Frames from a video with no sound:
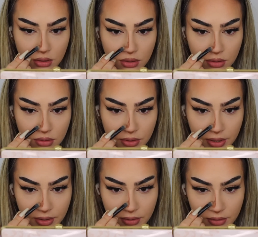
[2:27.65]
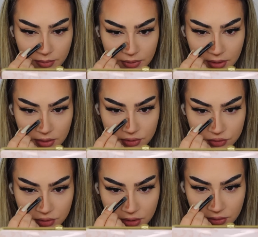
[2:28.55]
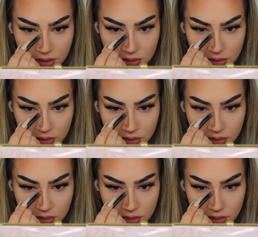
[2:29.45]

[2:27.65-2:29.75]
Yo, that alarm is kind of triggering.